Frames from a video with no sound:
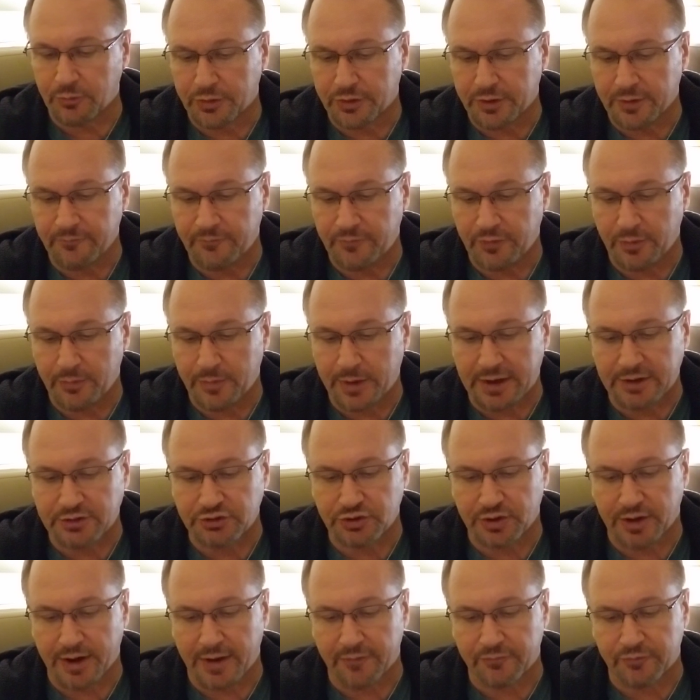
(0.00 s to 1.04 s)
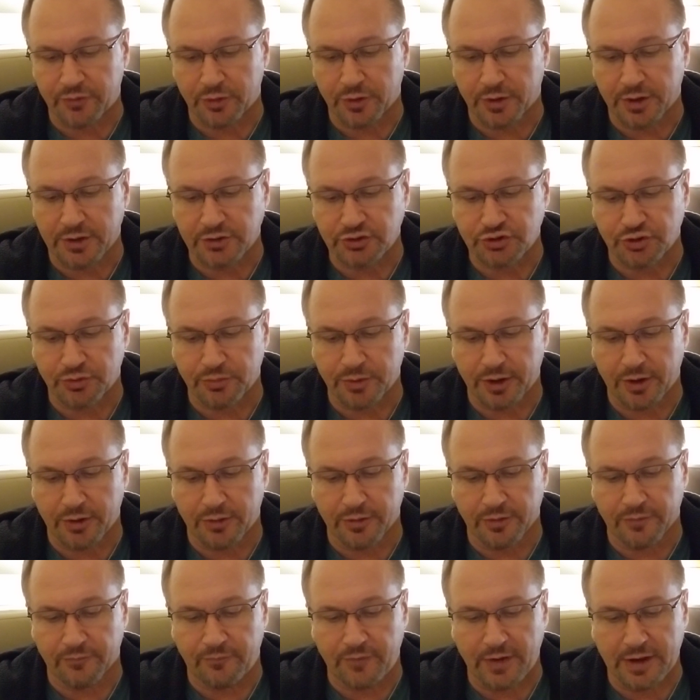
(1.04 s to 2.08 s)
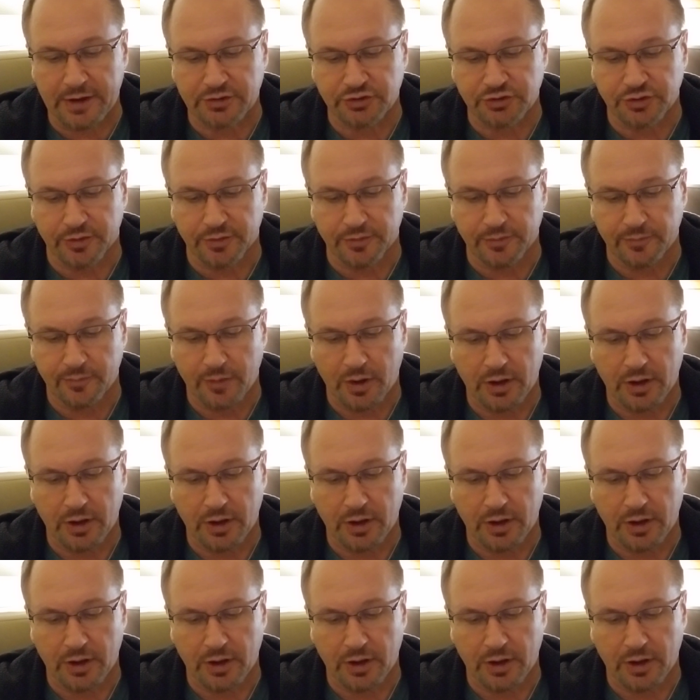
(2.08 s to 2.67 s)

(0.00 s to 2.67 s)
inflammation after an injury or infection.